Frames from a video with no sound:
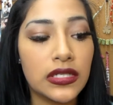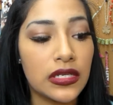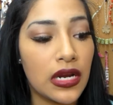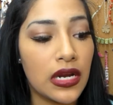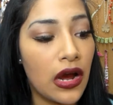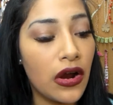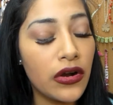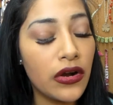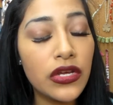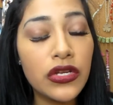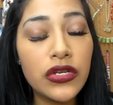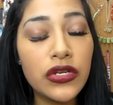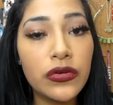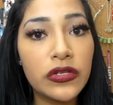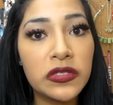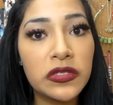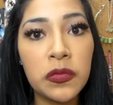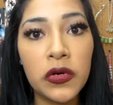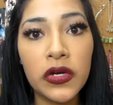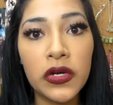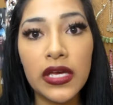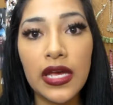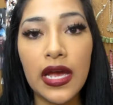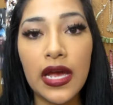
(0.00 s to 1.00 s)
and how do you do a
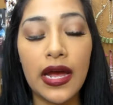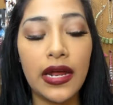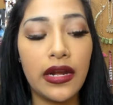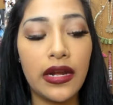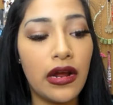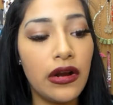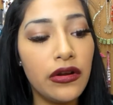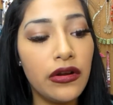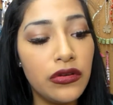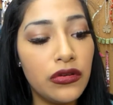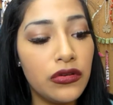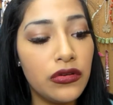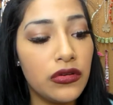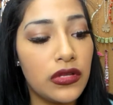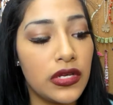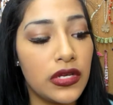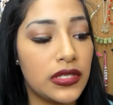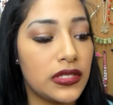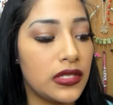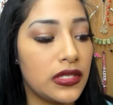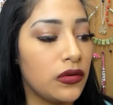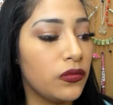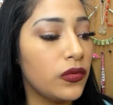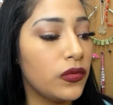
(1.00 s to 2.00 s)
smoky eye, and how do you do
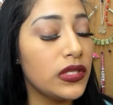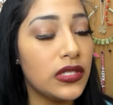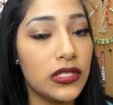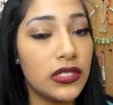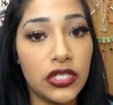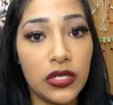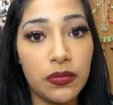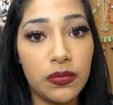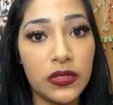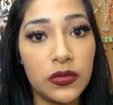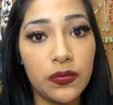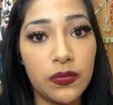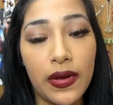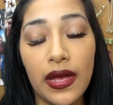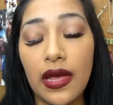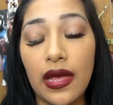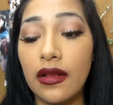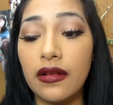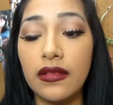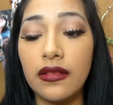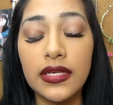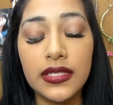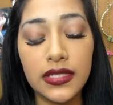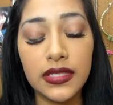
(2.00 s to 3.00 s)
this, and what's the cheapest way,
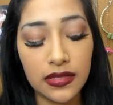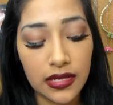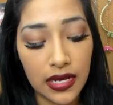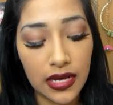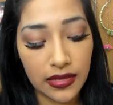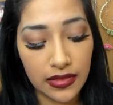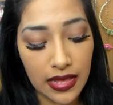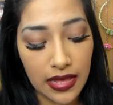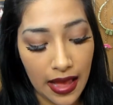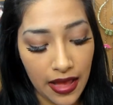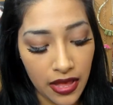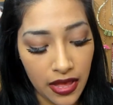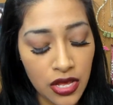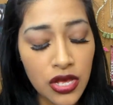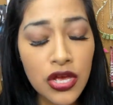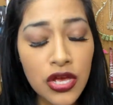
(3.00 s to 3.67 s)
and this and that and that.